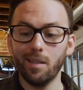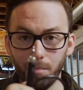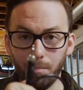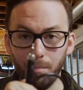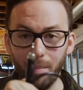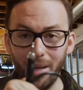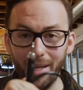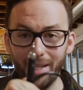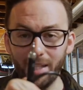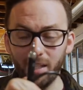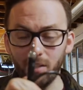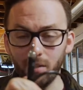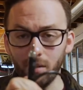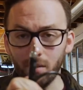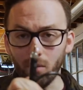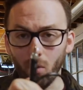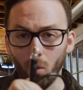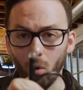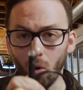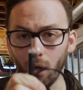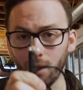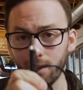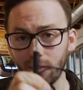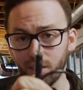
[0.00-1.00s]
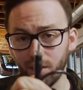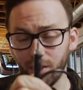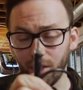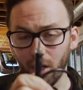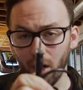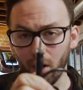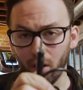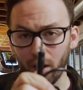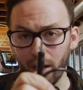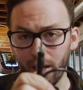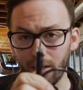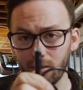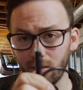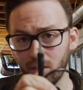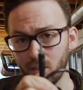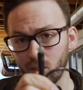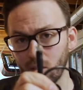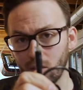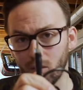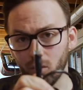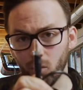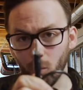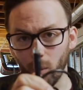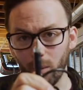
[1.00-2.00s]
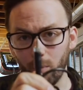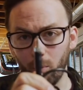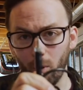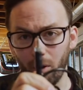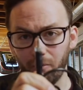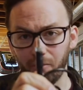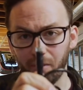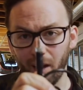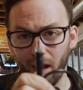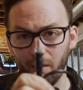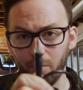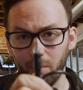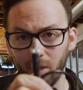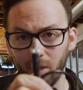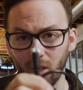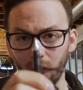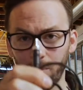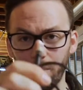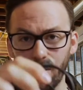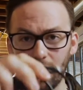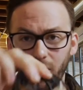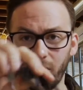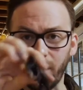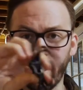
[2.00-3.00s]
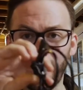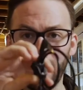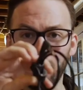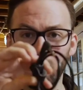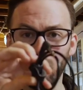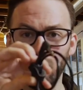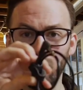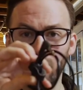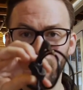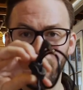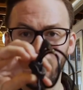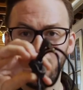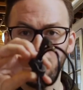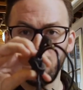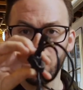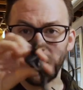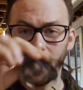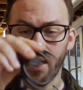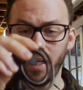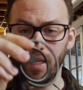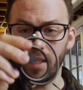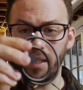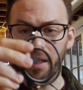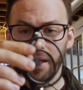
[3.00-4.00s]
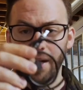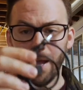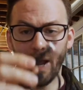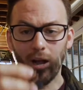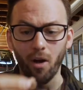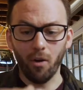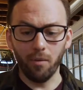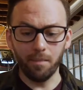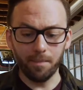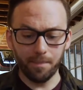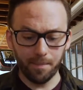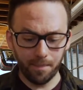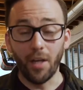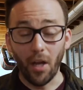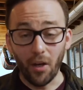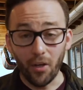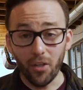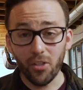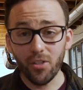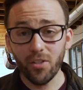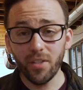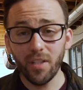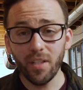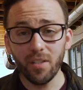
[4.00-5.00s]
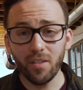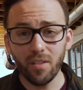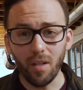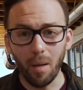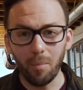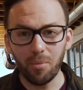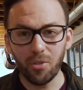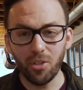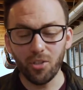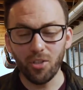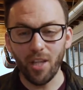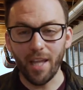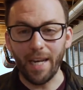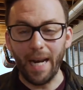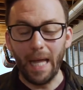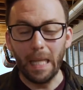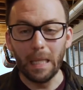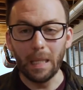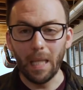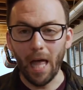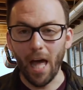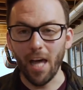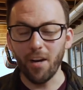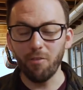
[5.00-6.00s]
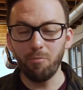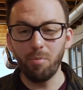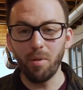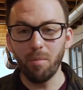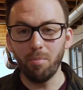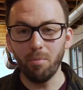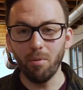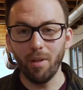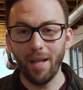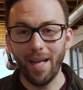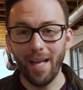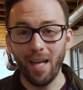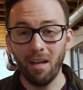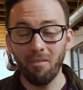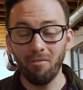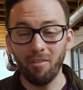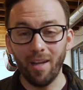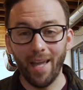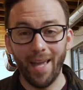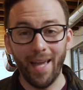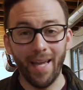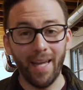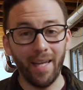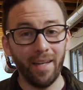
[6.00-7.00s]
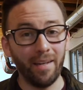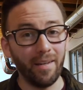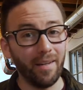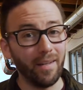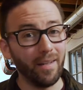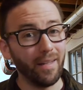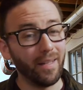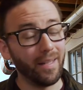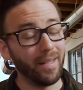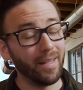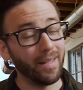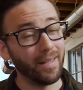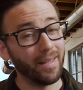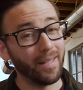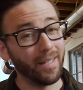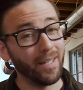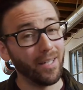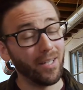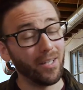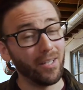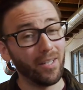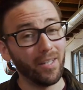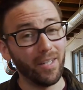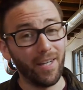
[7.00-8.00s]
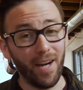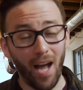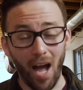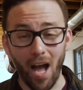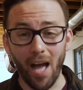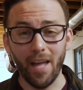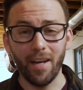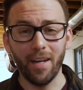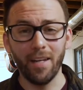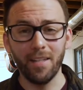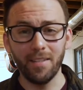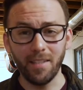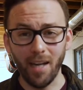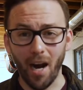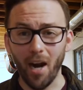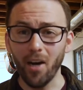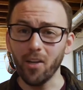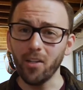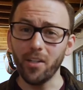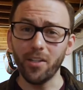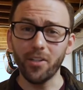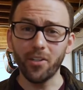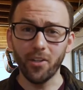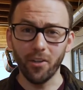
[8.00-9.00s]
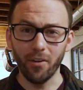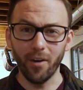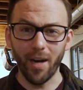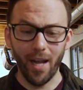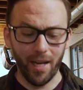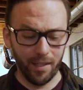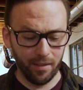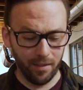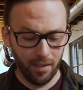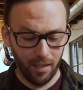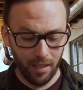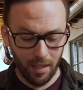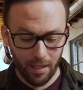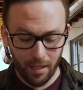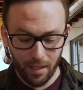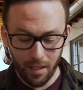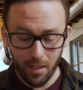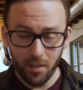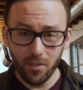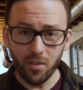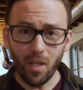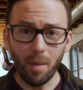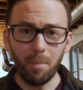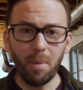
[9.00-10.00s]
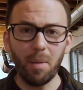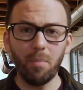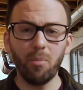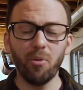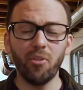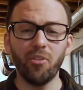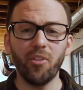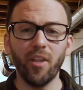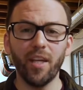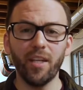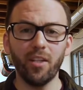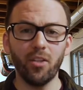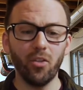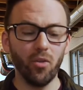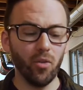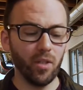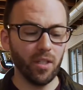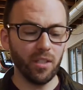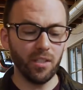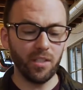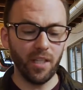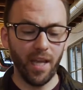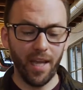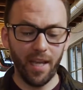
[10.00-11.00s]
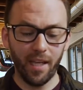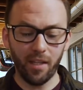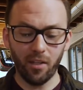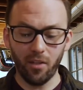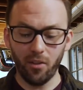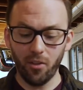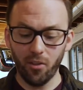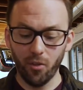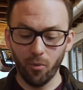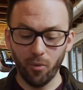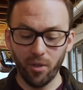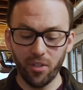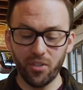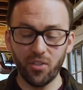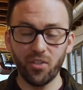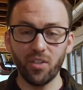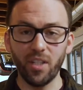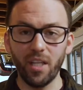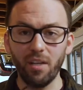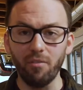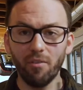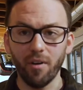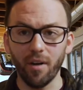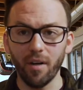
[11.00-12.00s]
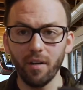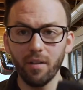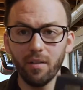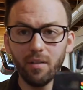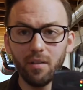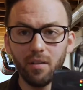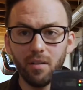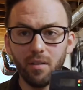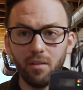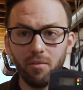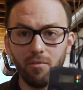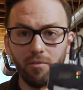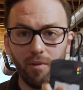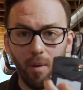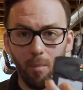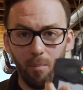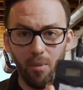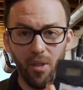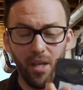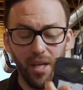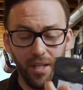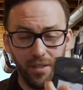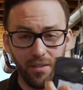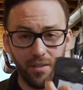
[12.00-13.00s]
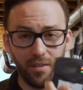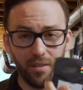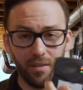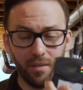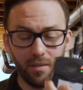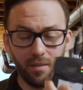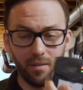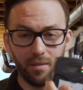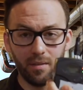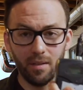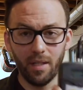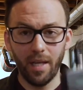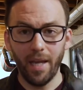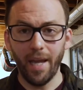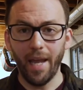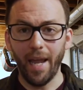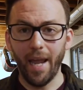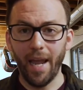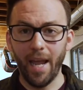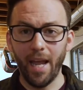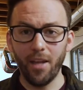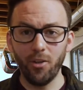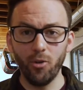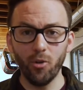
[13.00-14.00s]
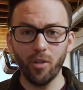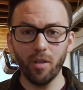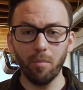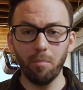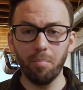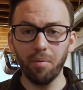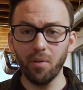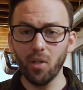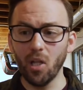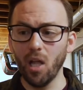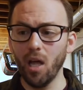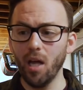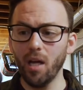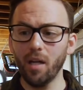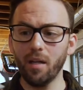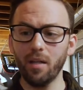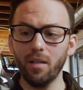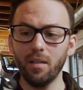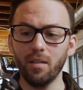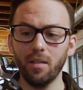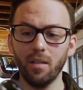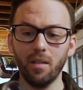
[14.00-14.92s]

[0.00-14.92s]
mini or TRS 3.5 millimeter cable that goes in and out. Now here's the assumption that a lot of people have, and they're not entirely correct. Some people think you can take the receiver from this and you can plug